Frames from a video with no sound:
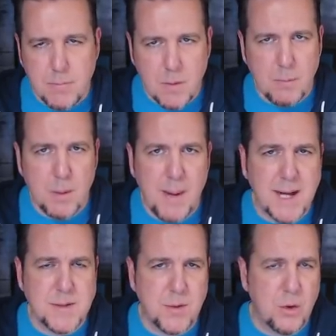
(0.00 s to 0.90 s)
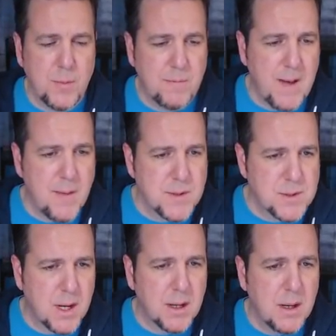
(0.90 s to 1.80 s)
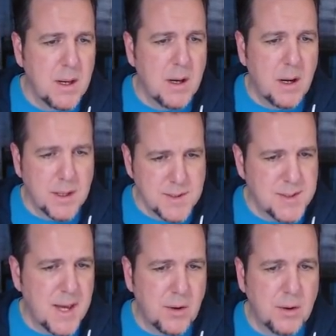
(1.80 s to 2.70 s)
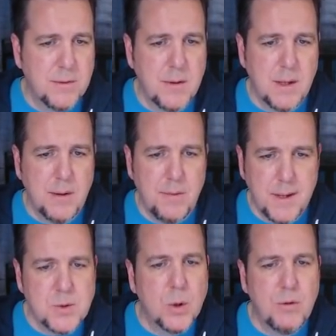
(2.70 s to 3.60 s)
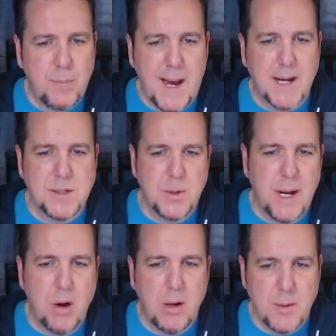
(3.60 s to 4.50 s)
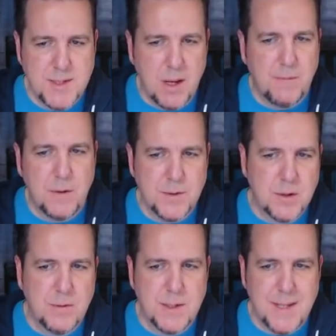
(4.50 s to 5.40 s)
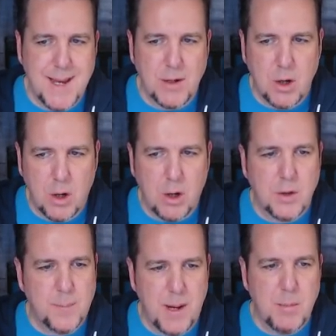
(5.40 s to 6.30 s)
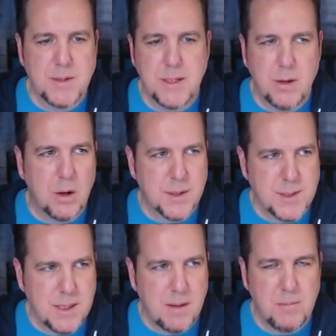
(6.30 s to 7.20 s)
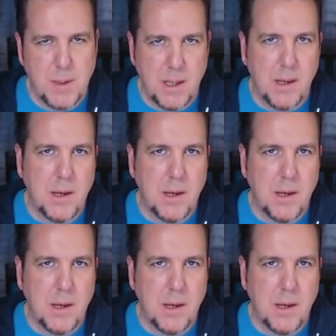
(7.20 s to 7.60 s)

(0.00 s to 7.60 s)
But back to the group that found the truck, unsettled, they drove back to an area with cell phone service and called Pemberton R C M P.